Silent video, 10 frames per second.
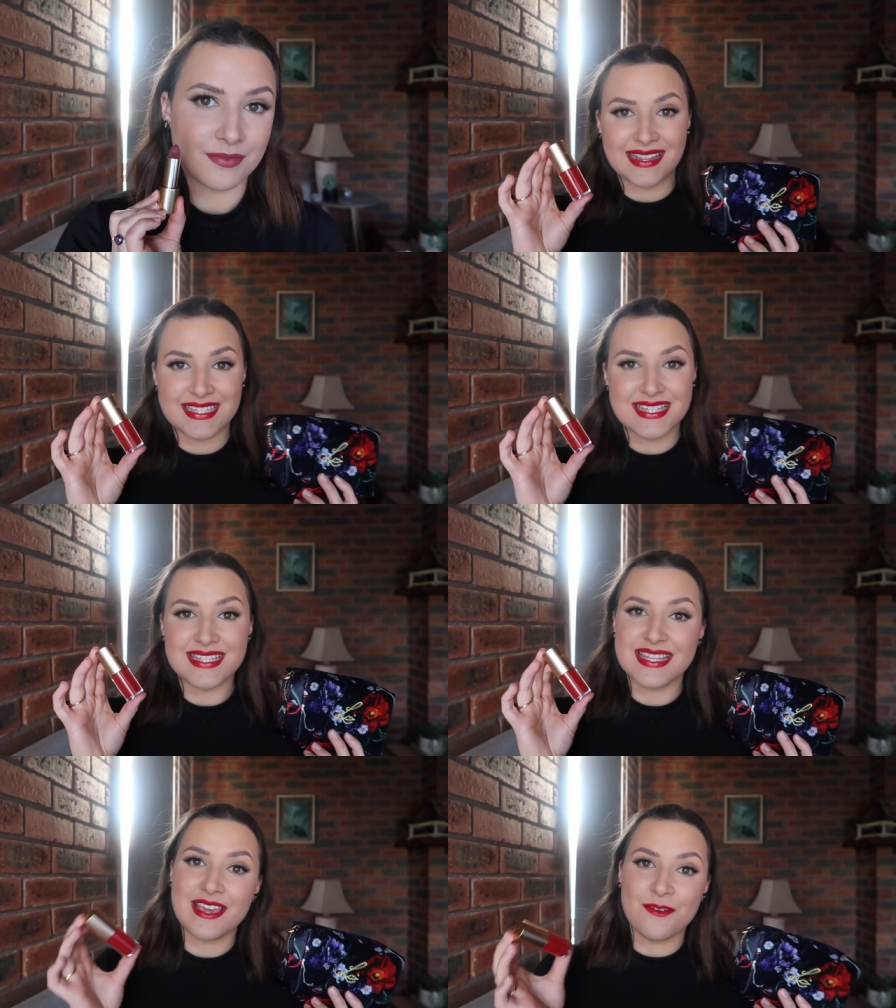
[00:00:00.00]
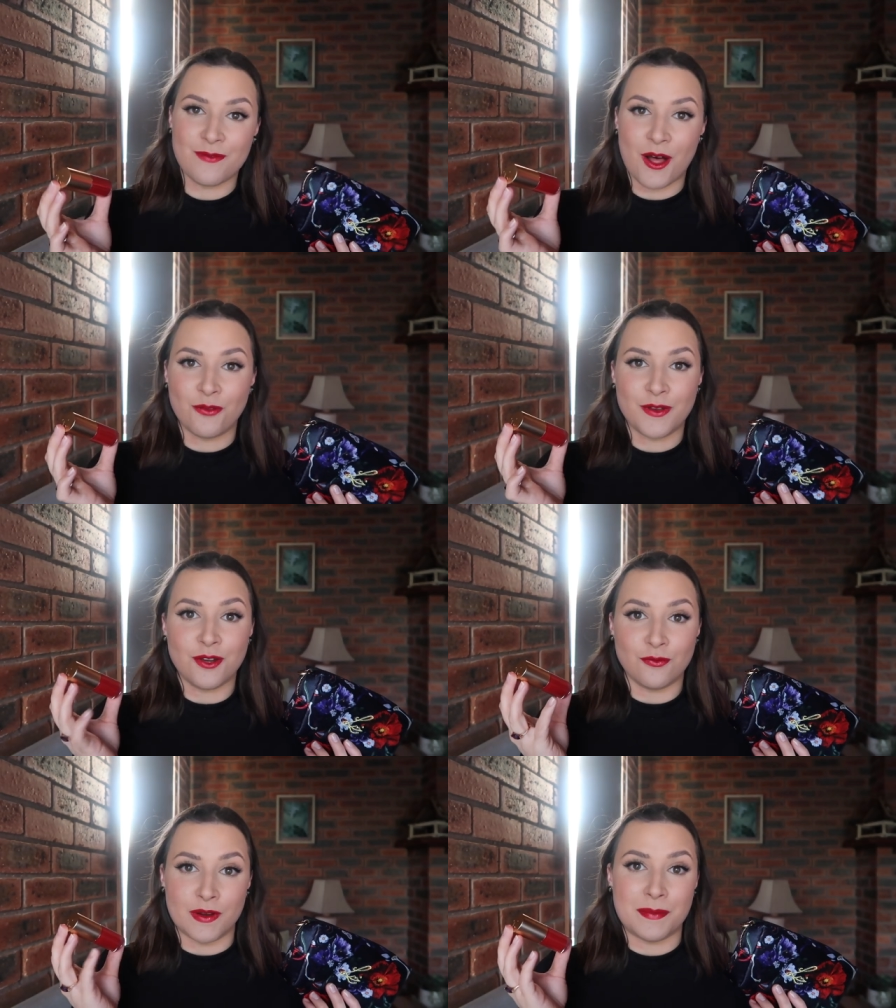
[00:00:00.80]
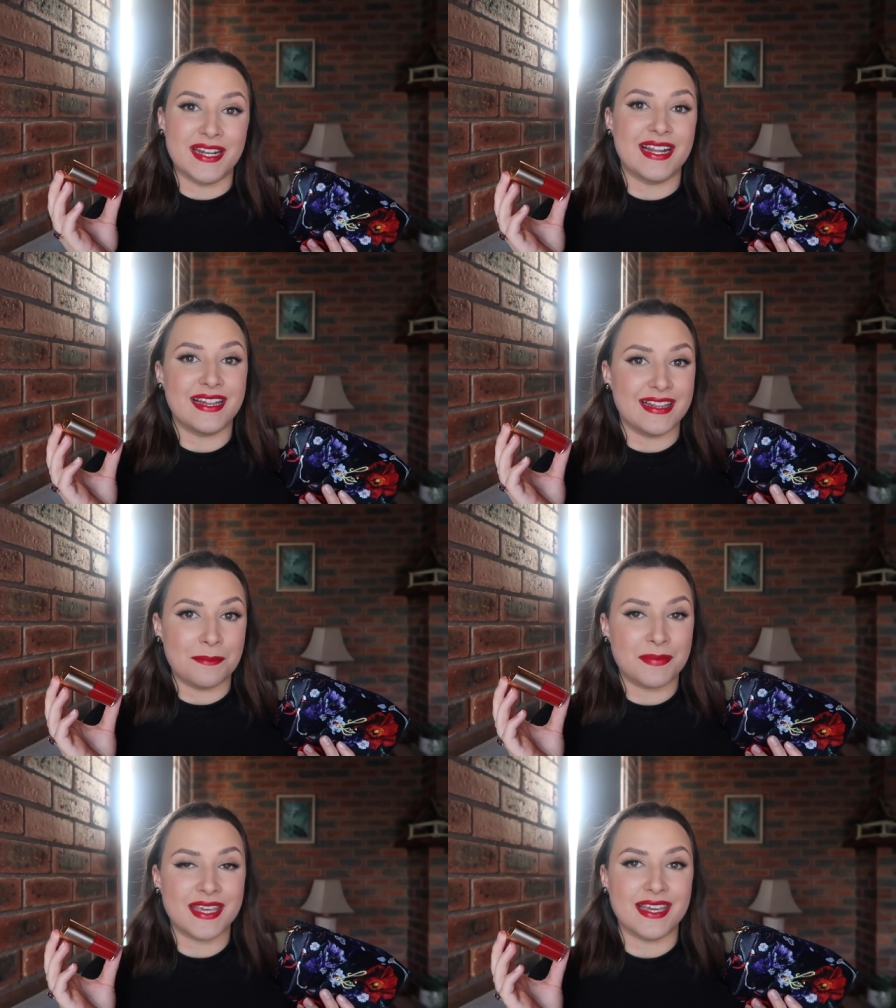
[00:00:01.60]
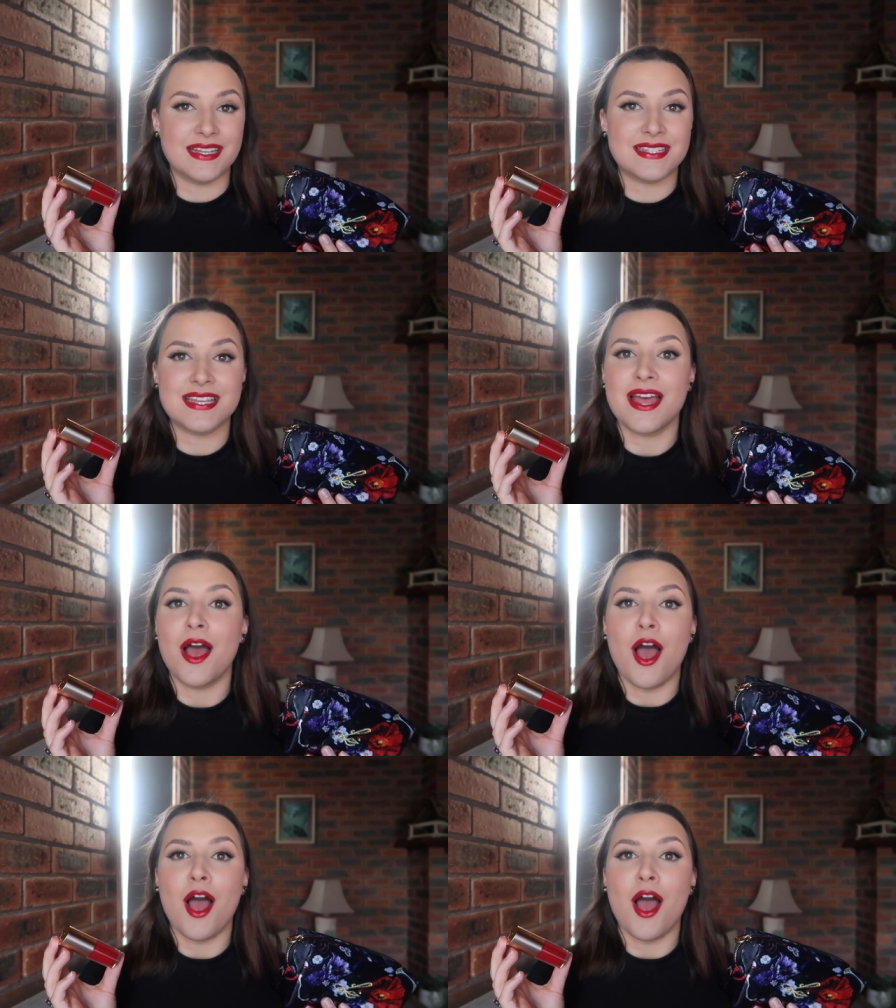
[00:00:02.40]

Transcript: And this is the Velvet Ribbon Lip Kit.